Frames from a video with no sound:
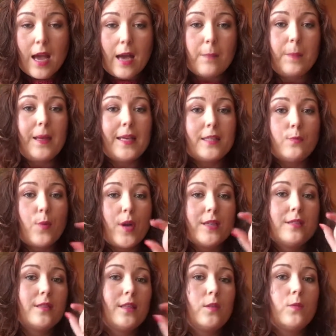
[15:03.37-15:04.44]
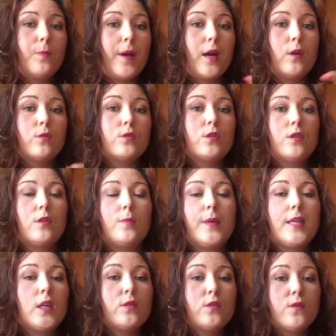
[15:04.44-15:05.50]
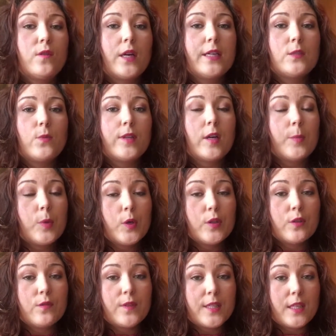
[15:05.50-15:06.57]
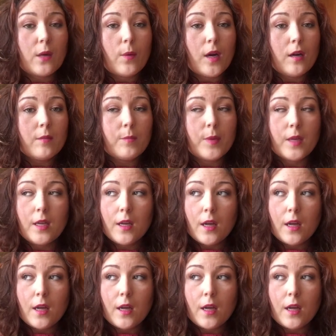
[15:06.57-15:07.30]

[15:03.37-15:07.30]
and please press the little bell to be notified when I put a new video up.